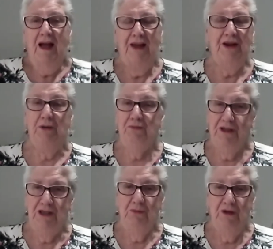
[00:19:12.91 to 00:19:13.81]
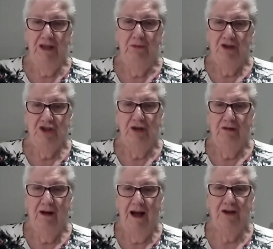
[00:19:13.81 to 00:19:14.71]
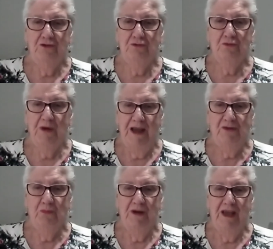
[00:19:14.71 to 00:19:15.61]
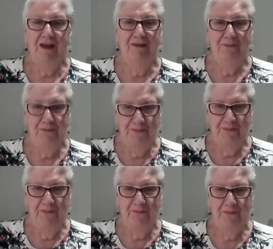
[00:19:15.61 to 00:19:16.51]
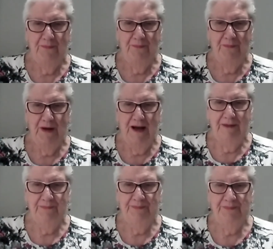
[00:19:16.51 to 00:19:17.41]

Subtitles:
And I really, really wish you a great week. Bye.